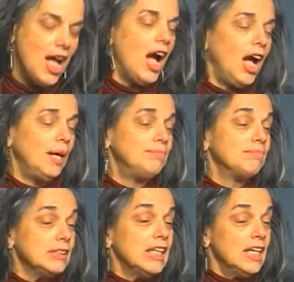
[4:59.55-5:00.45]
Um,
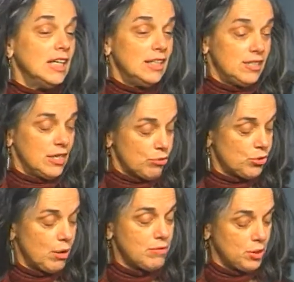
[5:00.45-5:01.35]
Central
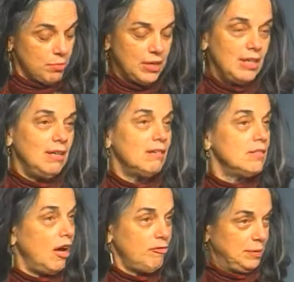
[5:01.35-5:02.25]
Square was a pretty
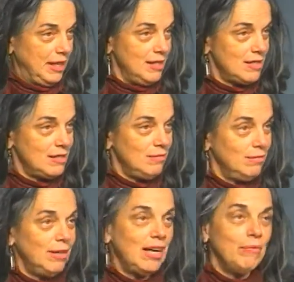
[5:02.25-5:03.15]
tough place
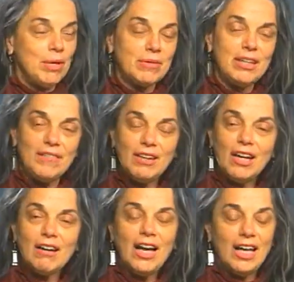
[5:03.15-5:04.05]
when we were living
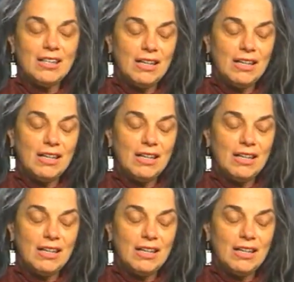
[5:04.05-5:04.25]
there, and